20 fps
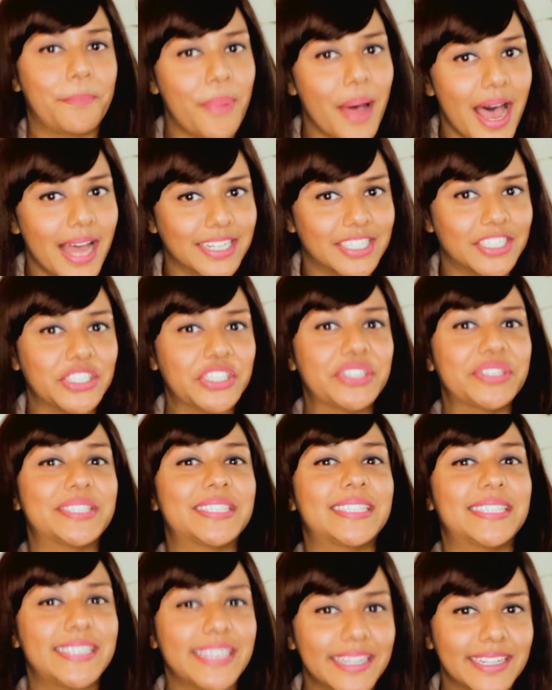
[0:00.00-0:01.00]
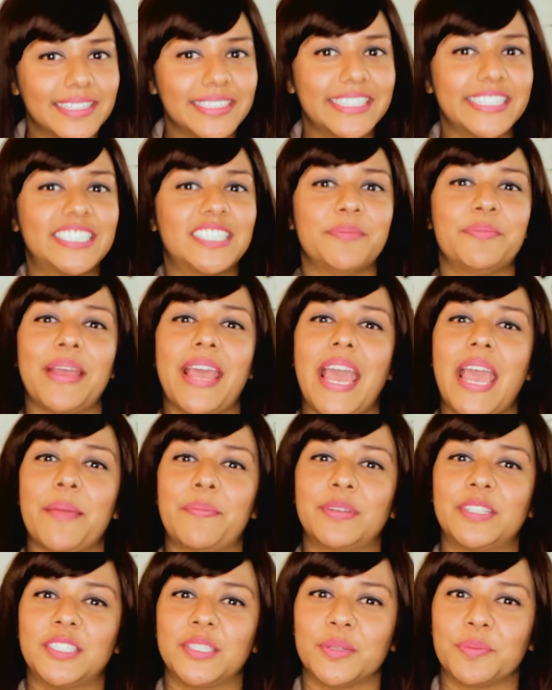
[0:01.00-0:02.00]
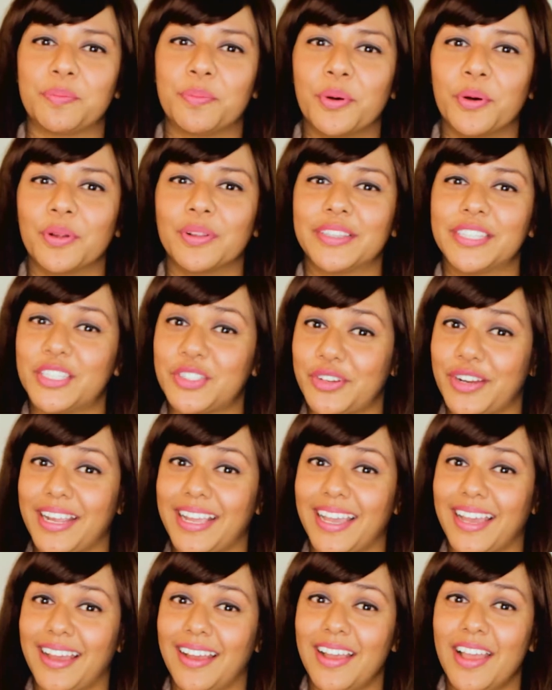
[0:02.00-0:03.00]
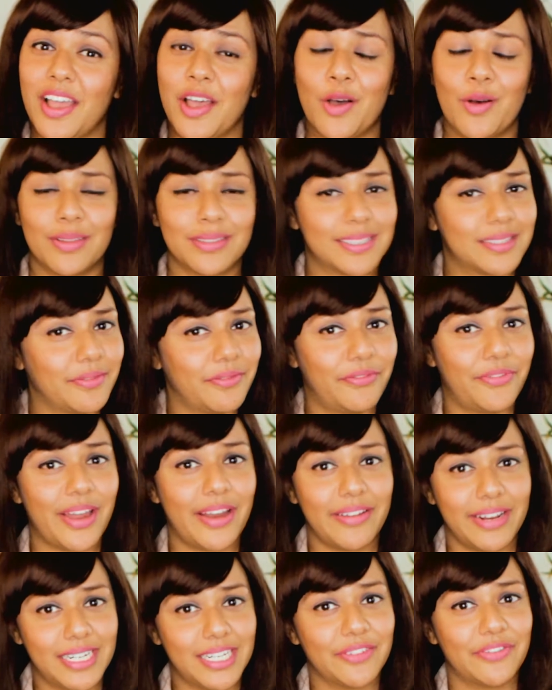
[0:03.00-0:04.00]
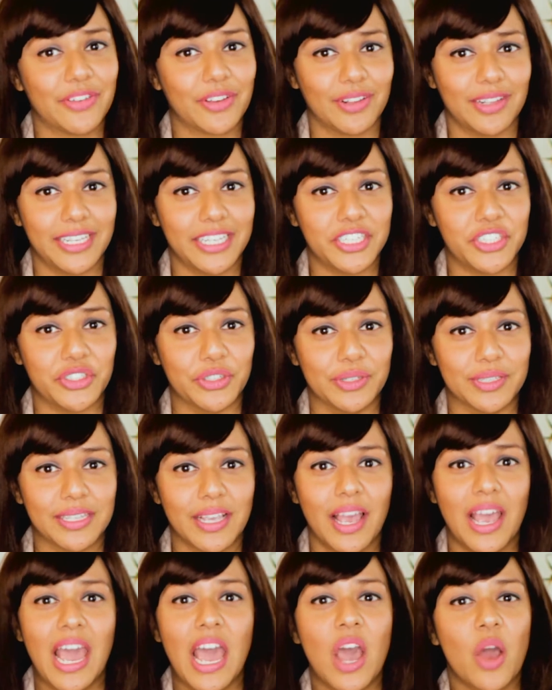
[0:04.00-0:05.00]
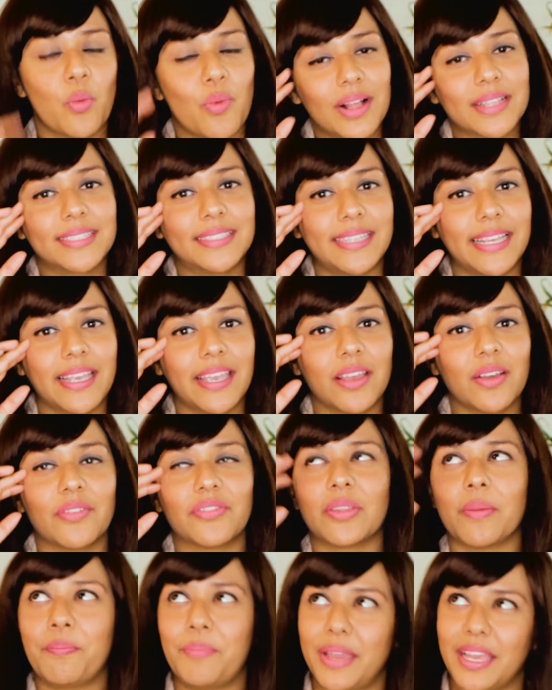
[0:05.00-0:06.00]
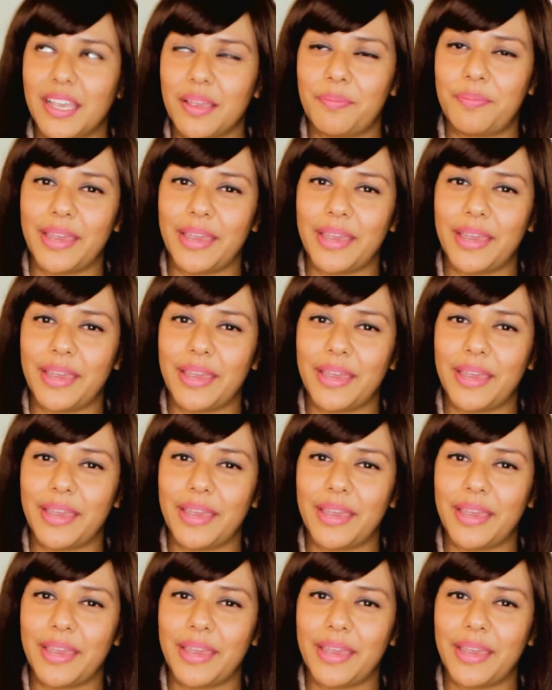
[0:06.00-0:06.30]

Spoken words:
But you still need to be able to pull the trigger on some very difficult issues, whilst thinking of the bigger